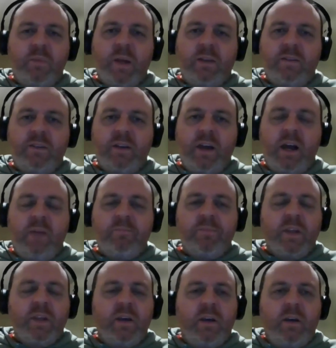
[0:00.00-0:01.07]
But
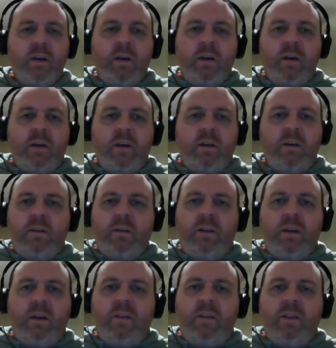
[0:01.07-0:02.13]

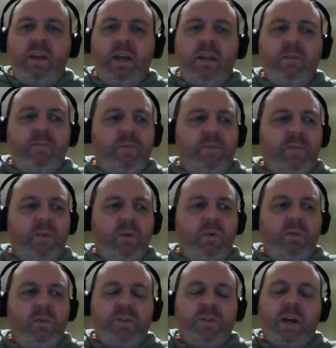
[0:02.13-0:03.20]
and then
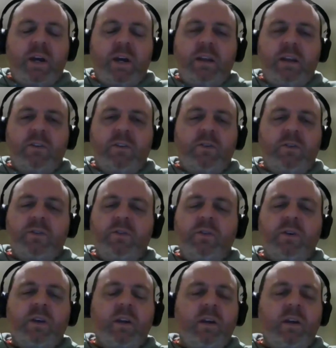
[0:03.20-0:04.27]
all of a sudden he decides,
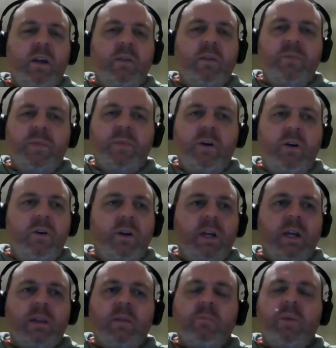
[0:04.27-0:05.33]
look, I've got to
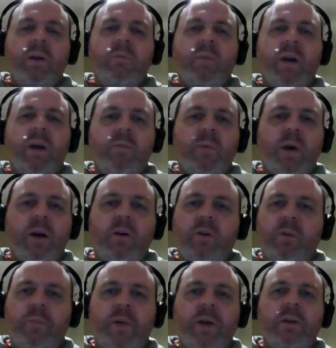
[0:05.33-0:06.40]
get the big money back. I've
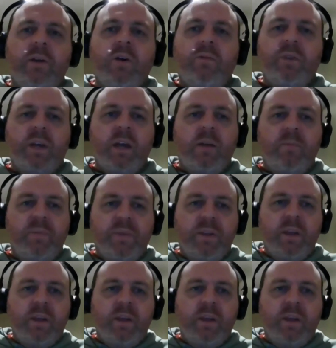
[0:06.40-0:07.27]
got to play golf again.